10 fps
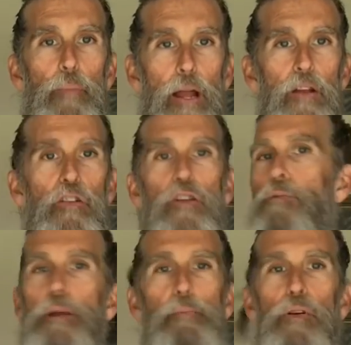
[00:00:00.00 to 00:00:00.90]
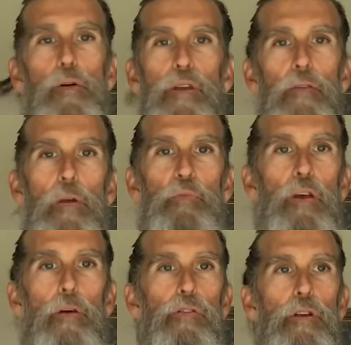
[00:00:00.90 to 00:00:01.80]
Patience. People don't give
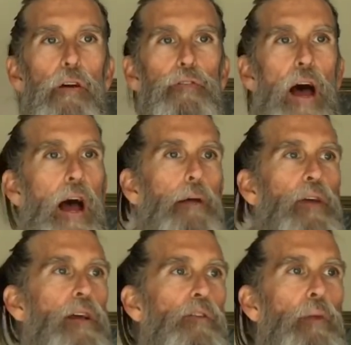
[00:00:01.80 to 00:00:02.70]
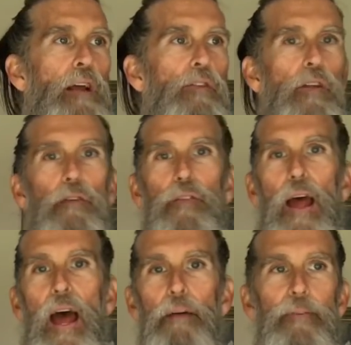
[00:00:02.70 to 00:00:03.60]
themselves enough time. They expect stuff
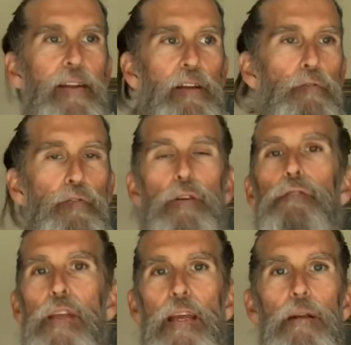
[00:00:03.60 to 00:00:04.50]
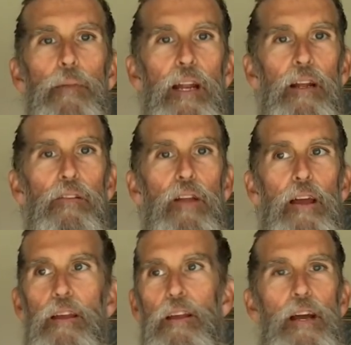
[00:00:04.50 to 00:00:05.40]
to happen in 15 minutes.
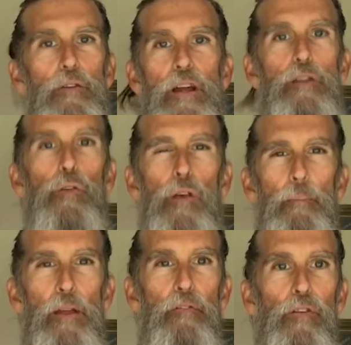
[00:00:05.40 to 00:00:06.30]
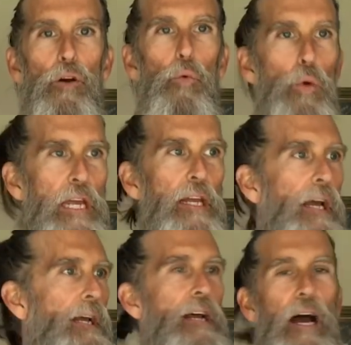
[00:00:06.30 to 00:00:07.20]
They do something for a
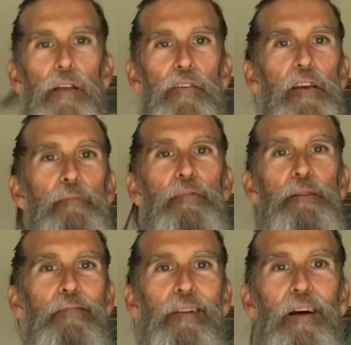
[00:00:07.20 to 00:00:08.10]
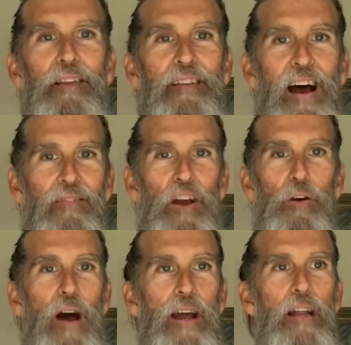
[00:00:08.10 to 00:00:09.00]
week. I see people all the time, they'll
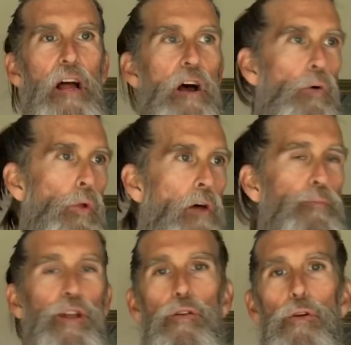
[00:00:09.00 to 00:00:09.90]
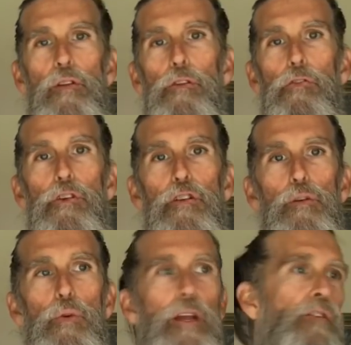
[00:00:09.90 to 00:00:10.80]
write, well, I've been doing this for
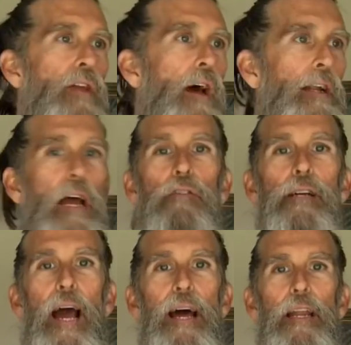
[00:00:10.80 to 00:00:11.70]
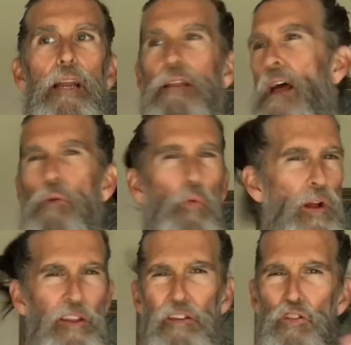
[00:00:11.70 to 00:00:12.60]
2 weeks now and I haven't gotten anything.
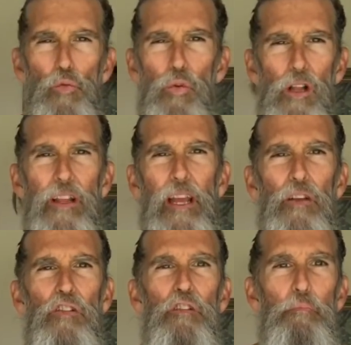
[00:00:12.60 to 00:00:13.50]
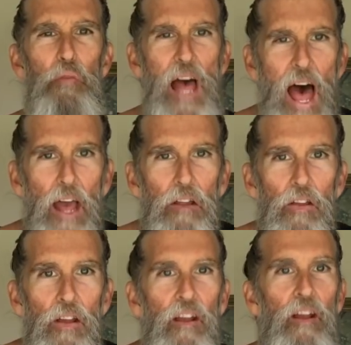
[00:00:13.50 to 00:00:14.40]
What did you really expect?